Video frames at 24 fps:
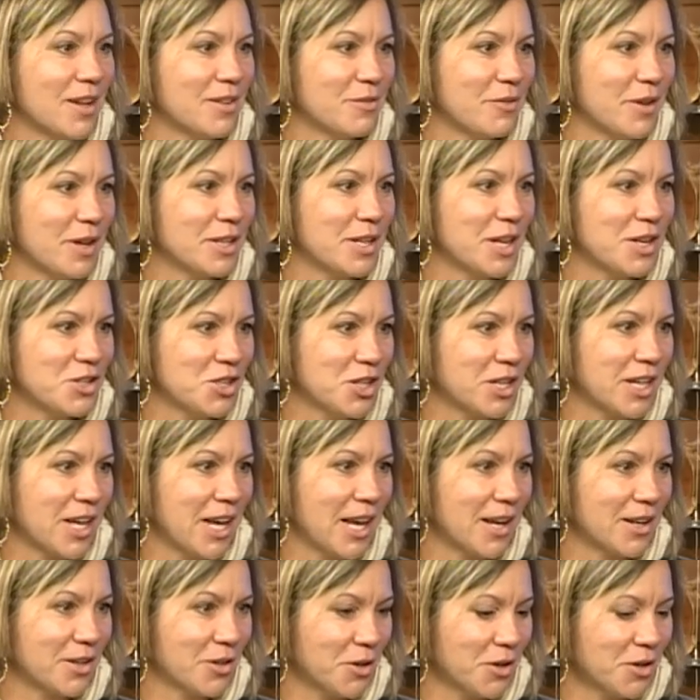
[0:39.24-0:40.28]
Foundation
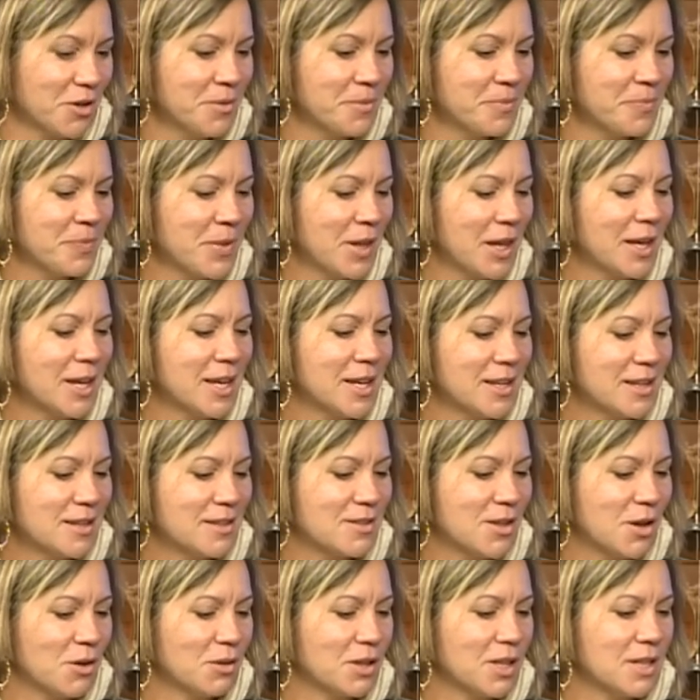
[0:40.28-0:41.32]
candle. Yes.
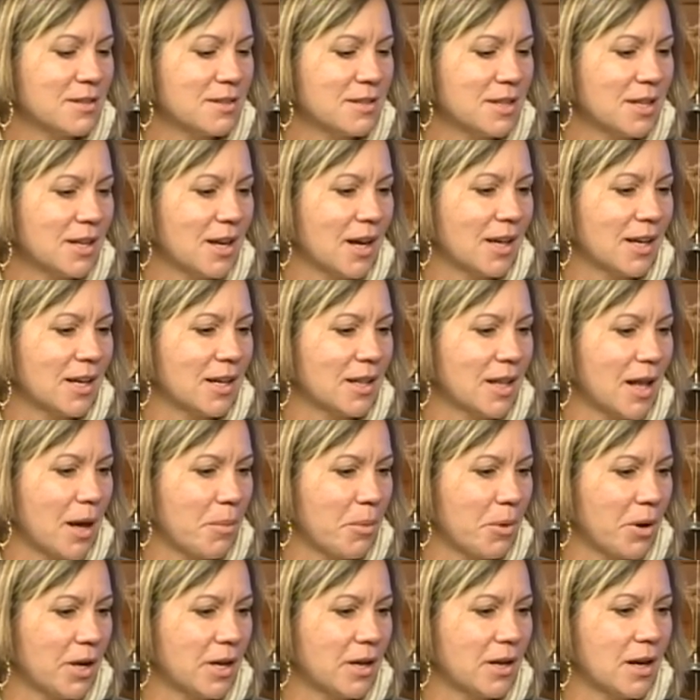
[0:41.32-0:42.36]
So Lindsey and I
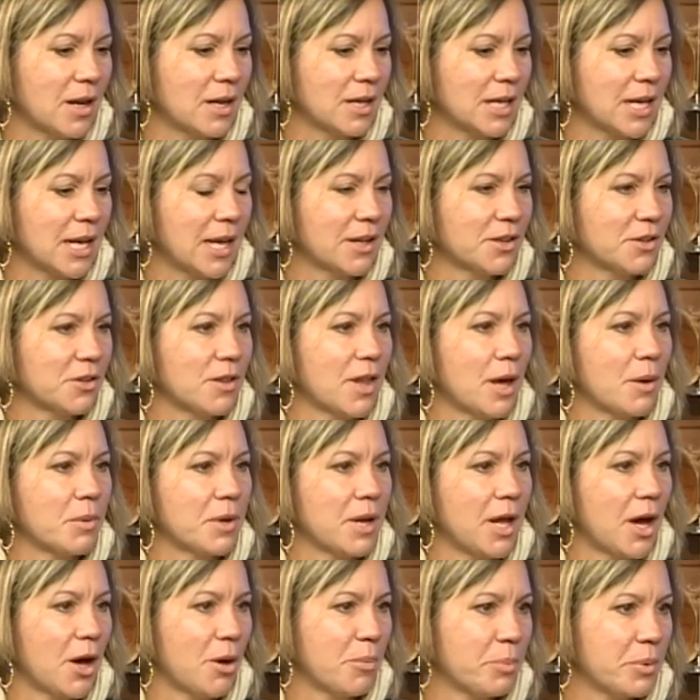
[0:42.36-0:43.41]
collaborated on a candle that would
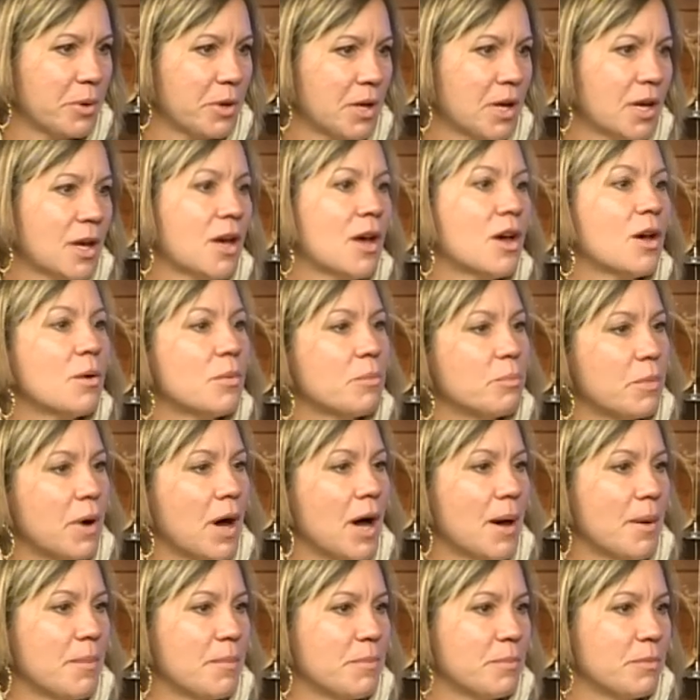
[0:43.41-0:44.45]
help
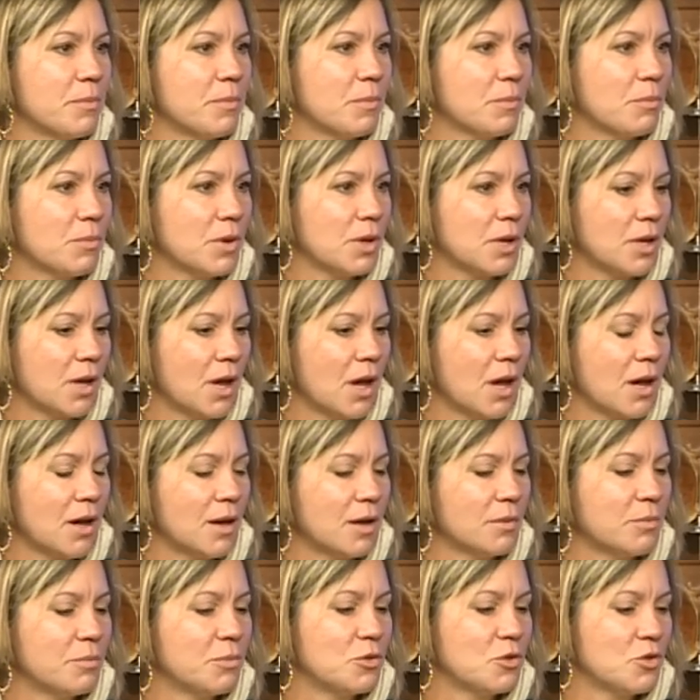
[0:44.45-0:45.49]
um, uh,
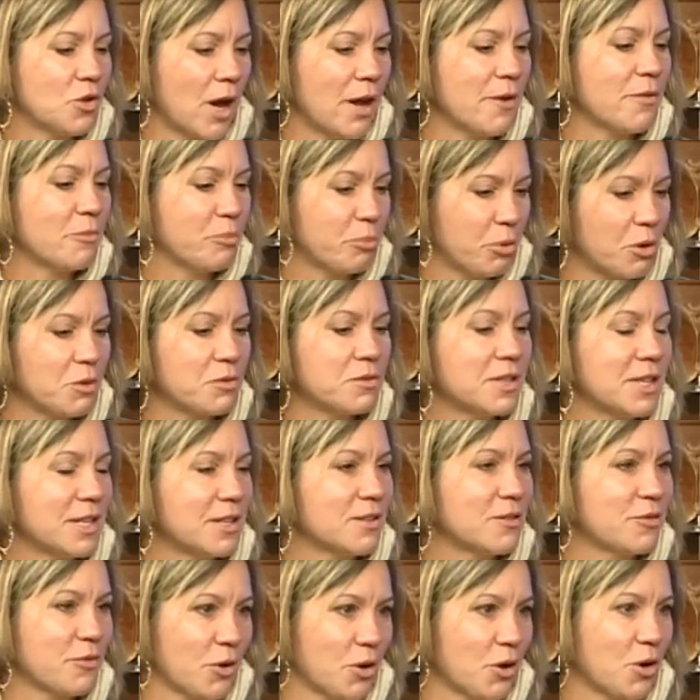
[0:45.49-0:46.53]
drive proceeds
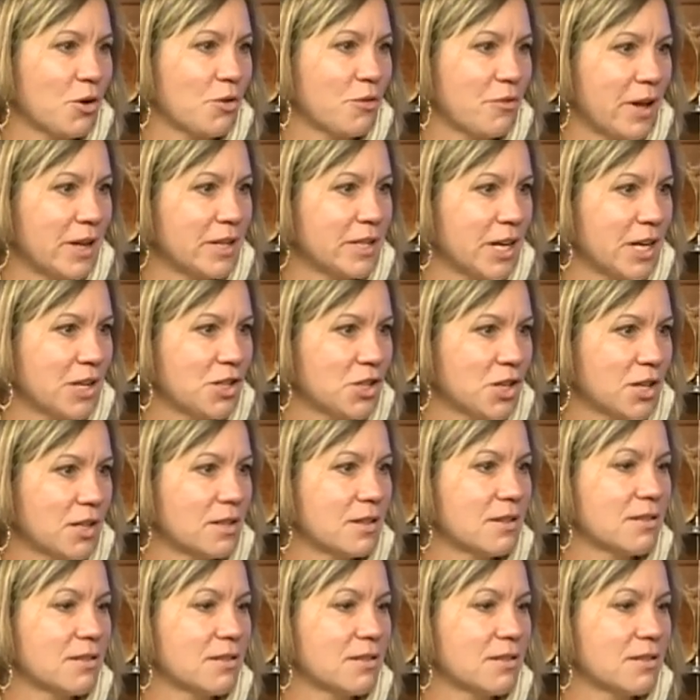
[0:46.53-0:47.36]
for her foundation.